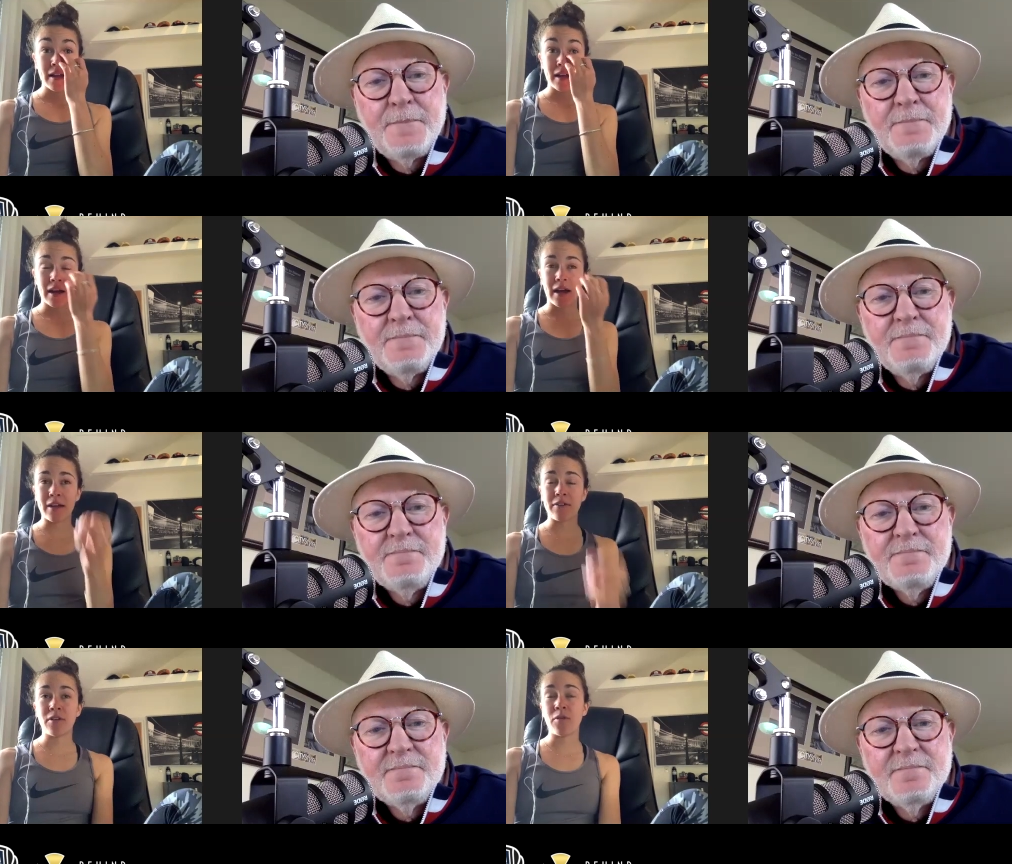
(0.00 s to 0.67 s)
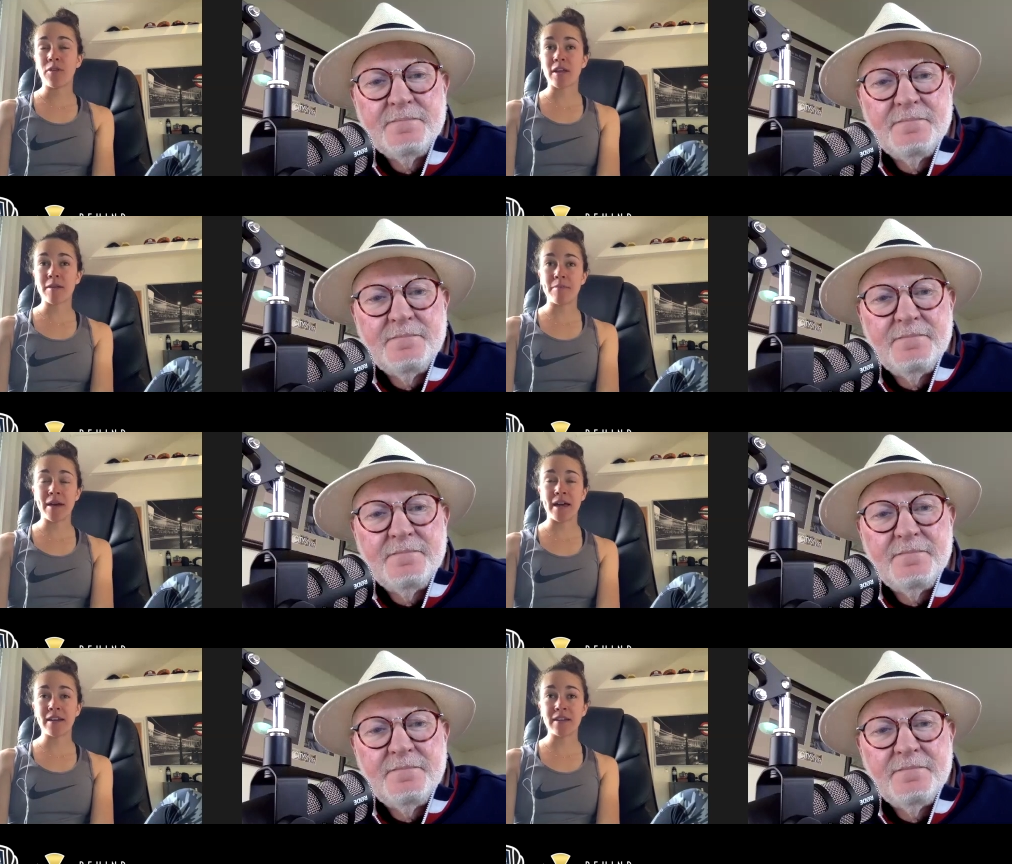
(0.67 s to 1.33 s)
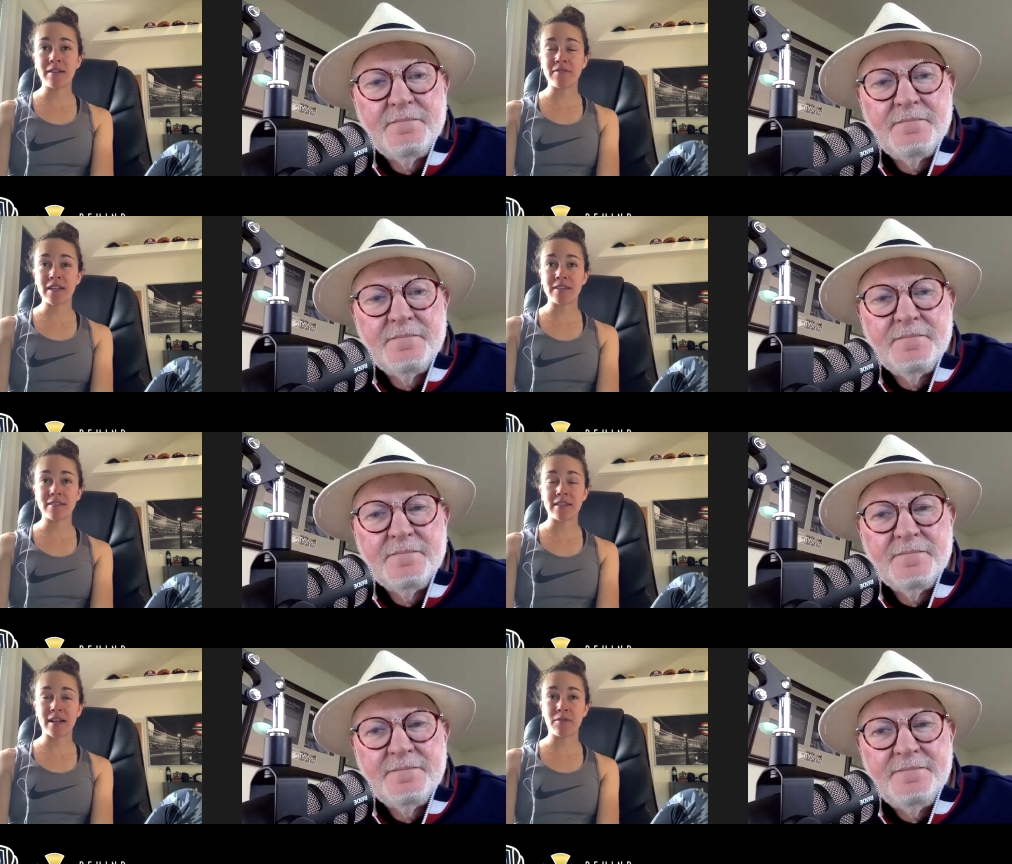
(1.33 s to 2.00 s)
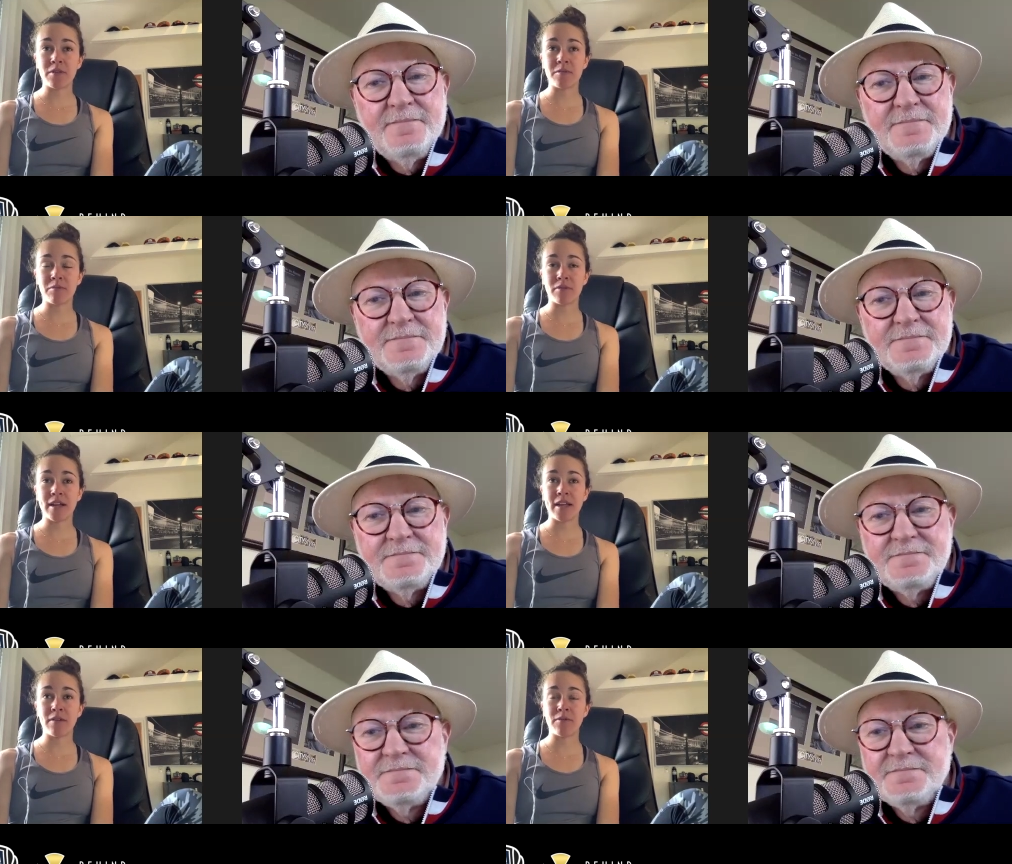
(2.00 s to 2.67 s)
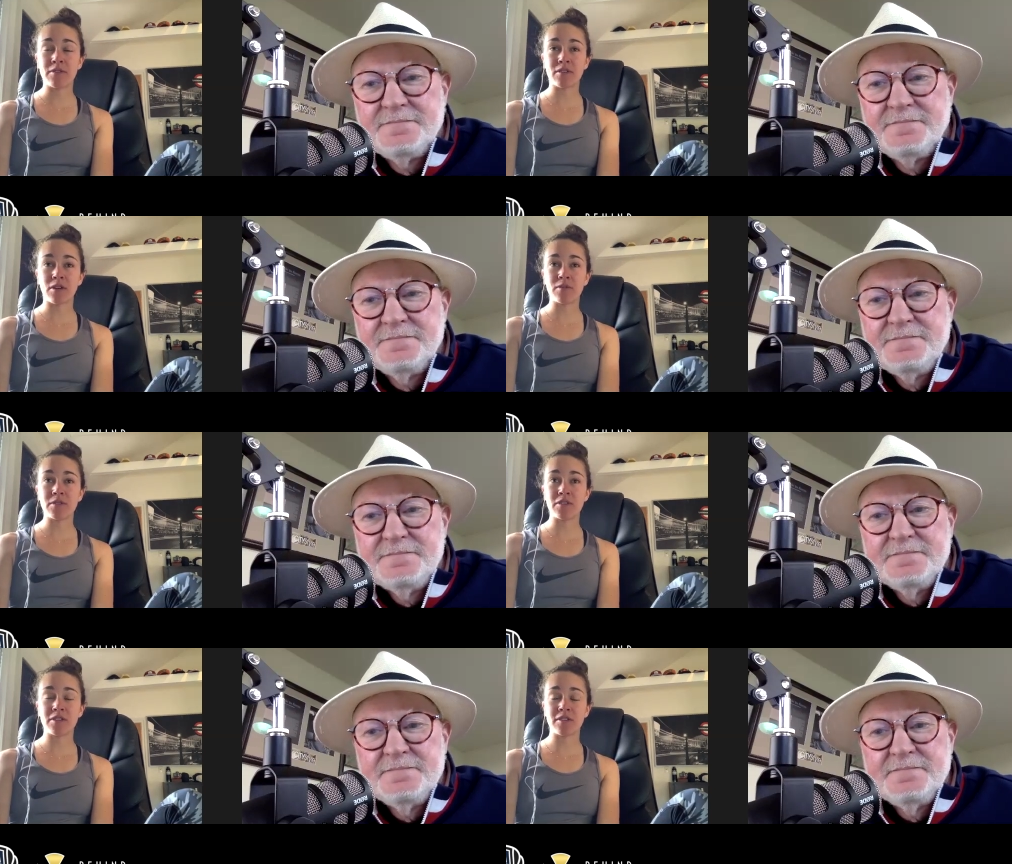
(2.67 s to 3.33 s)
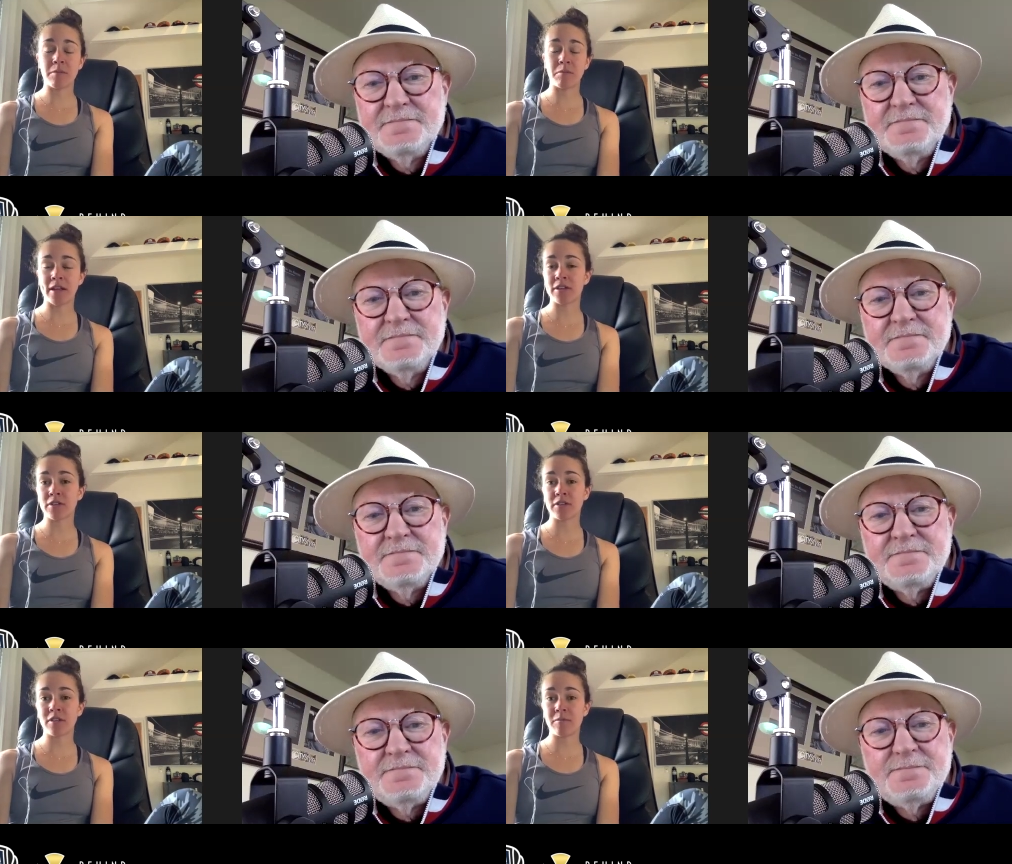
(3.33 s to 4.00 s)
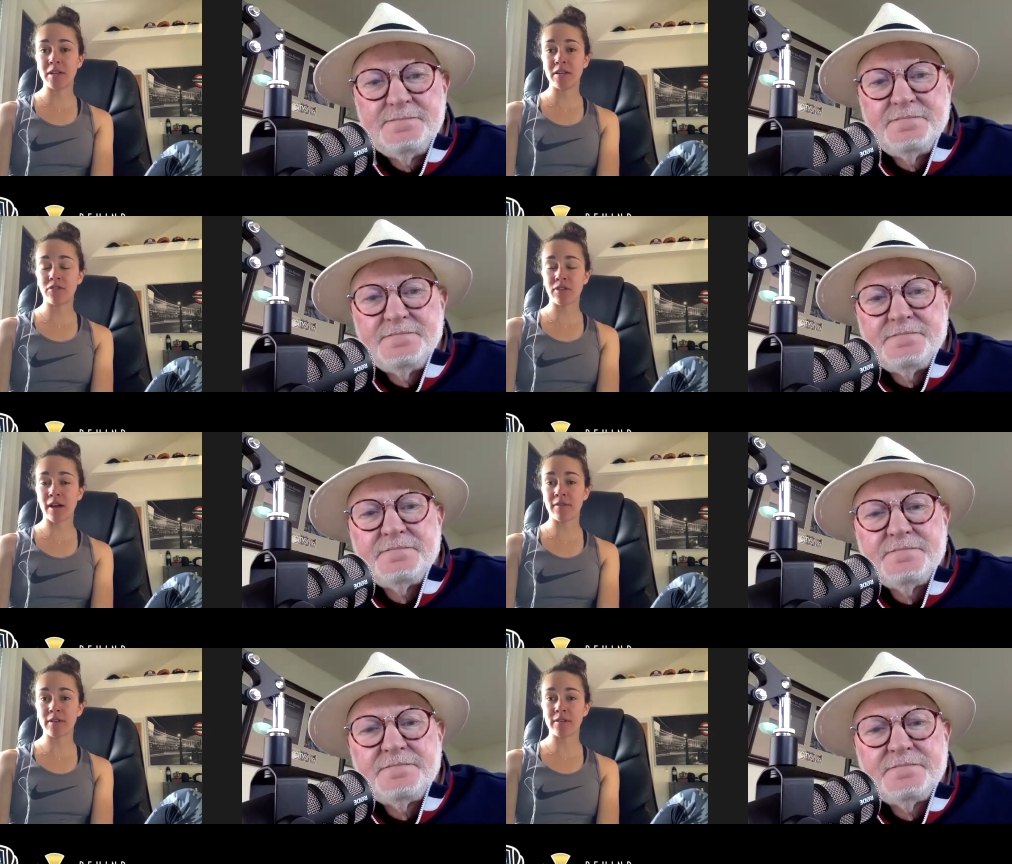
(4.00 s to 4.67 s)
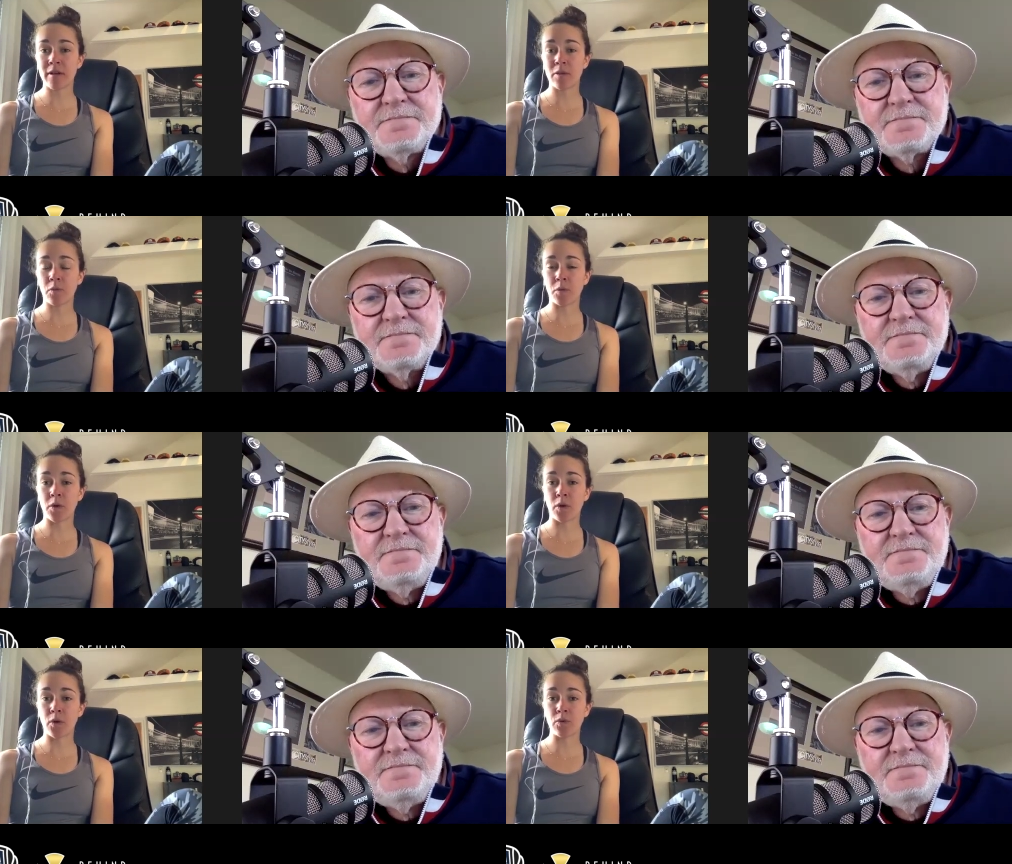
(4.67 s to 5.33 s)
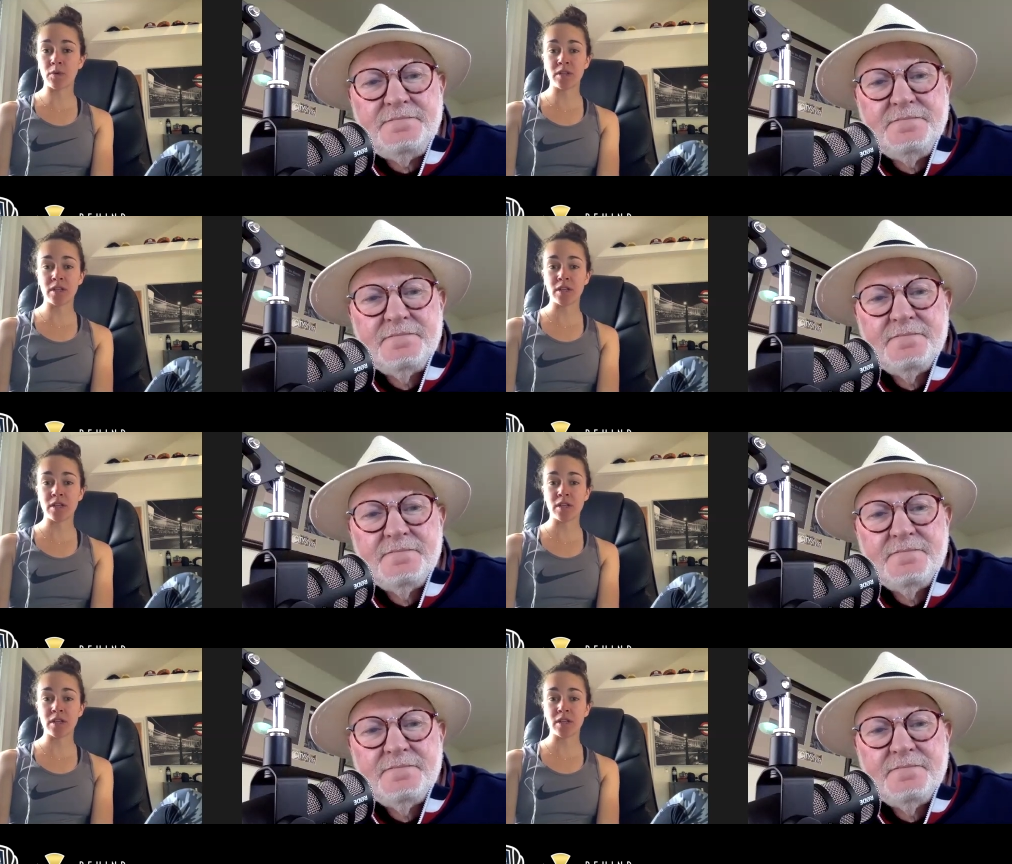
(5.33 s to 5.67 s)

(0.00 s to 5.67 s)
Speaker 1: I don't know, the competitiveness that it would bring. It was always just a pleasure to be traveling around the world with